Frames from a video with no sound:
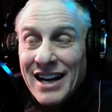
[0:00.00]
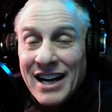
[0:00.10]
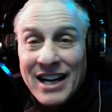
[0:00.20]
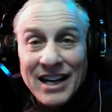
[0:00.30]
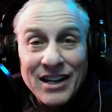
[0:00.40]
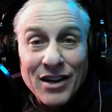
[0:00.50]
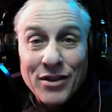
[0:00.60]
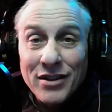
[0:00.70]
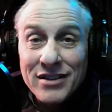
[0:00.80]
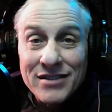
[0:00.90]
I got
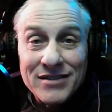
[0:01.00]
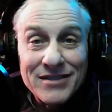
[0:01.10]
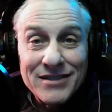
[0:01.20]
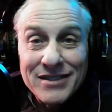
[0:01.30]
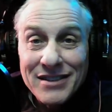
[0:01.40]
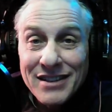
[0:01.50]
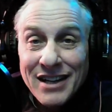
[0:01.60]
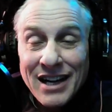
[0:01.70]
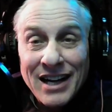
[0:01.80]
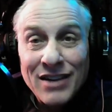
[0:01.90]
nothing.
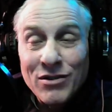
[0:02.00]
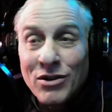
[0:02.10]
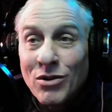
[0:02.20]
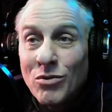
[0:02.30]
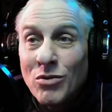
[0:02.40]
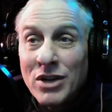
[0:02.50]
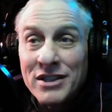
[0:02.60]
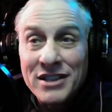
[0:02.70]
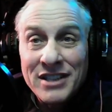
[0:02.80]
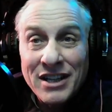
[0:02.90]
I don't know
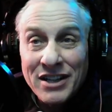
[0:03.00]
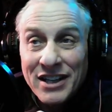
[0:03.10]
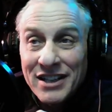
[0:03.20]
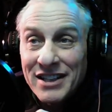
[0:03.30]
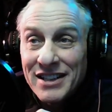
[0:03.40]
what to tell you.